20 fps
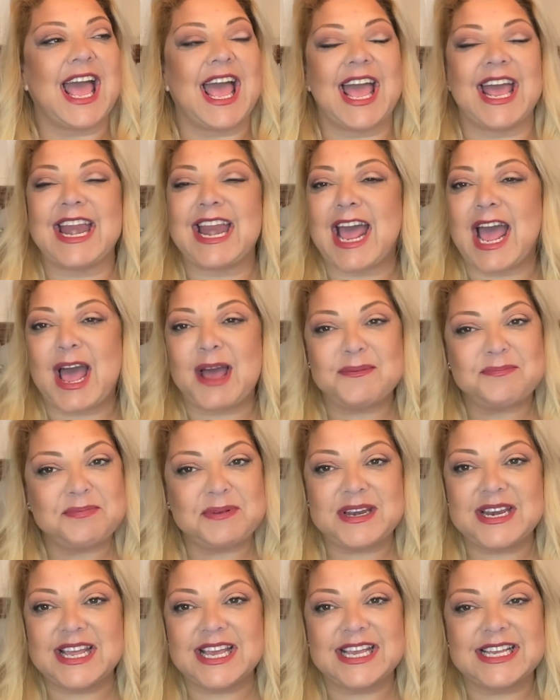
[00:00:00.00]
and
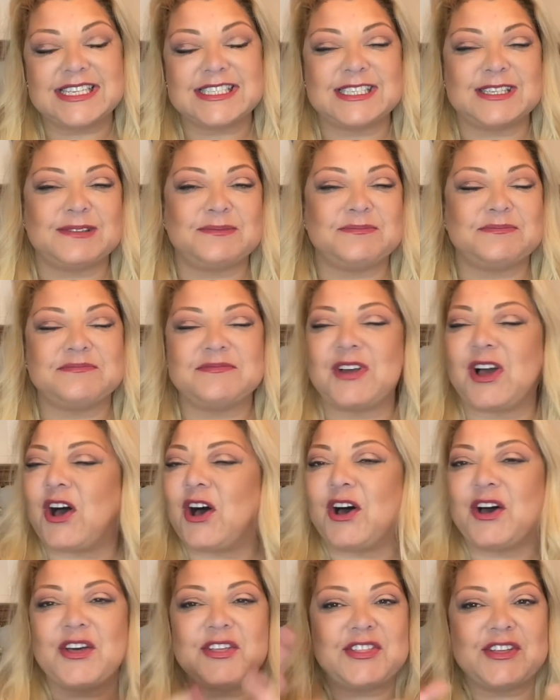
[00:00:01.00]
happiness, and
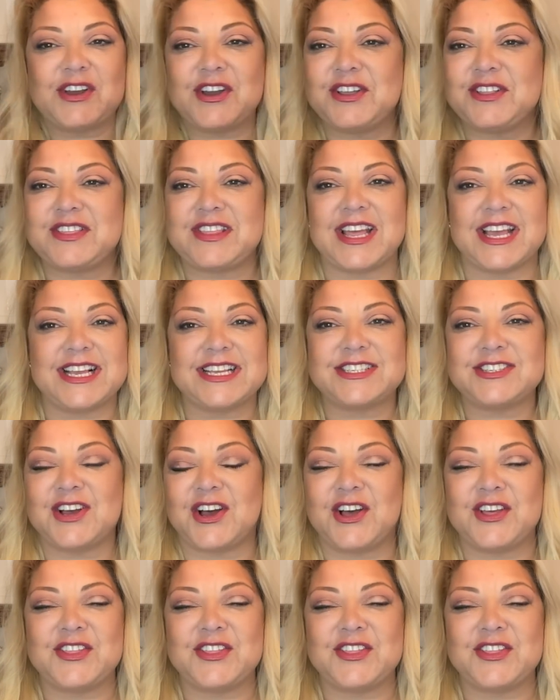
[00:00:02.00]
all the good things,